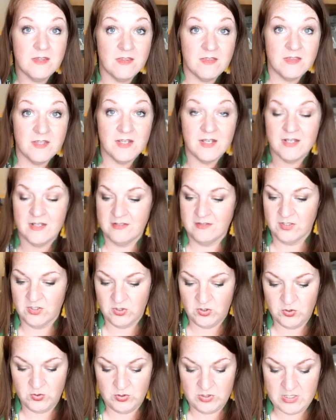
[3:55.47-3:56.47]
the
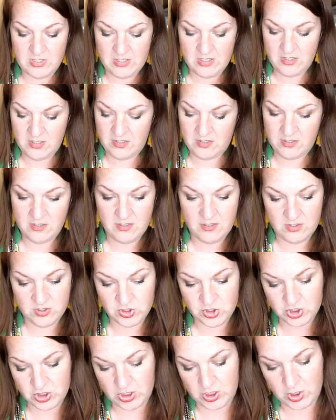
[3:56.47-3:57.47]
little hula
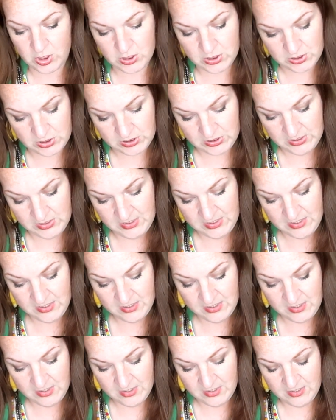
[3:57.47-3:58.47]
shirt,
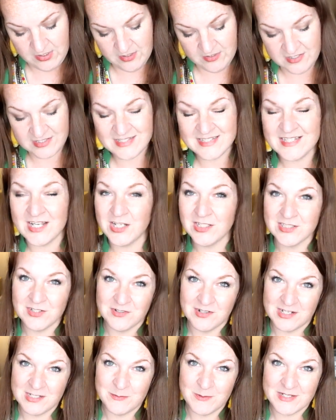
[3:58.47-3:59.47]
this is also
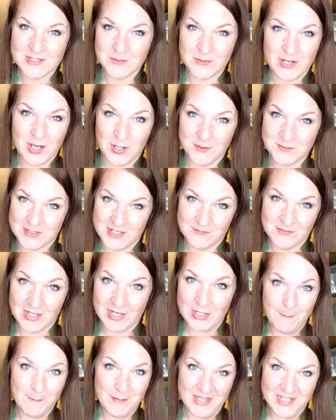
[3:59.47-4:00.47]
nice because we often have
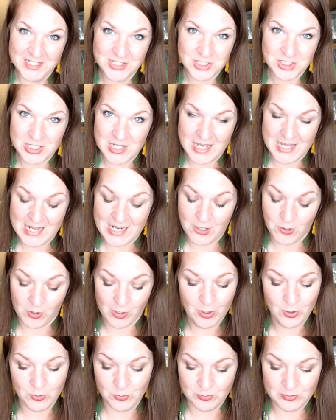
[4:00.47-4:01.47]
beach day or
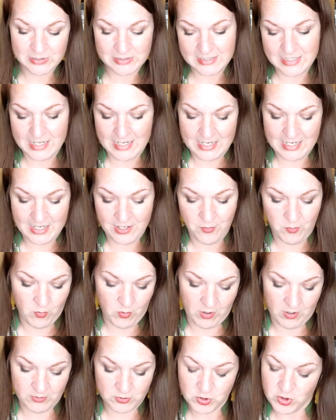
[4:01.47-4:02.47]
a hula day
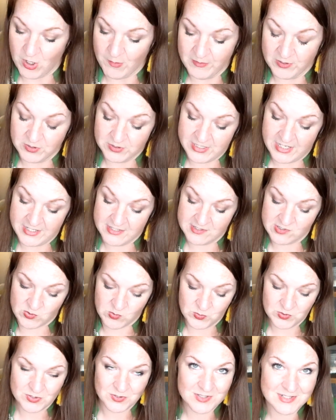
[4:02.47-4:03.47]
or a tropical day at
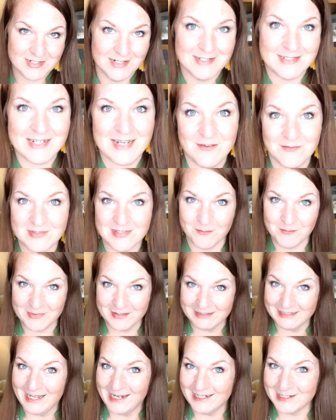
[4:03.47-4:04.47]
school, so it's nice to have
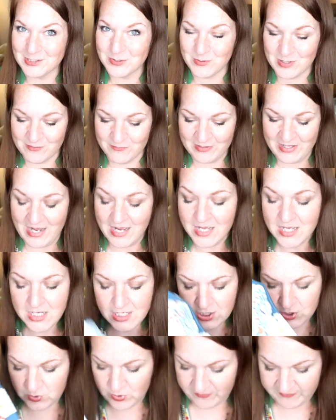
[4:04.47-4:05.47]
something kind of to wear for that.
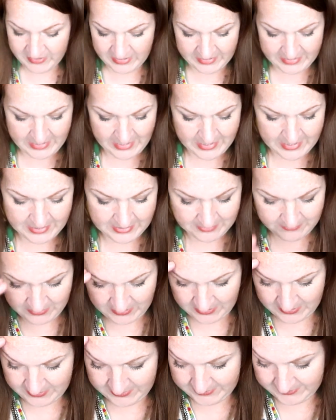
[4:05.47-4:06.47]

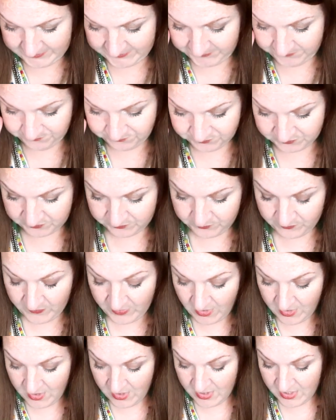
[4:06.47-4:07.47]
$12.99. Um,
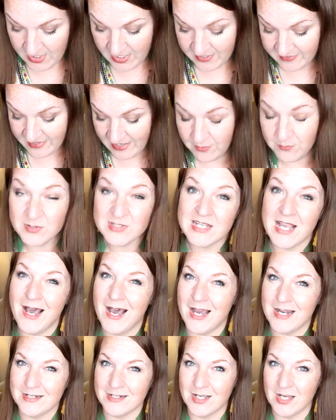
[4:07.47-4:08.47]
and that was
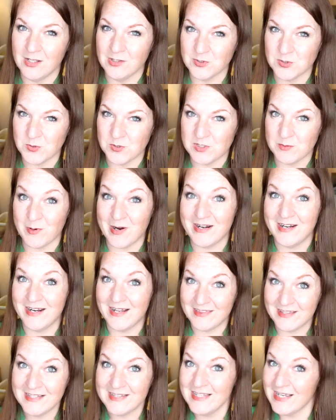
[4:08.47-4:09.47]
Cotton Colors was the brand. And
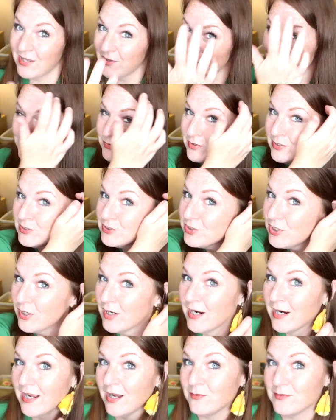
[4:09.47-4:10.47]
I think the other hula
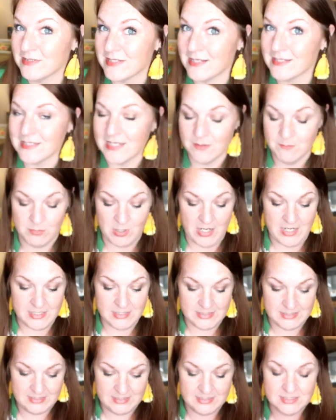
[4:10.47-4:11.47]
shirt I got was that same
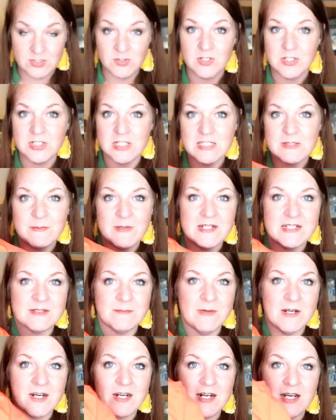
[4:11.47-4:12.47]
brand. So I just
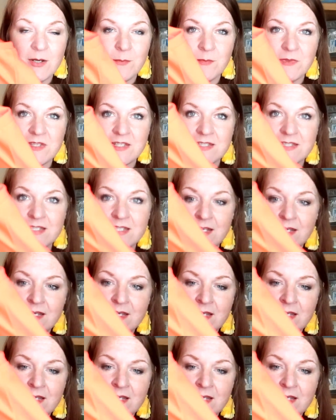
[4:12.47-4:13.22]
picked Merritt up this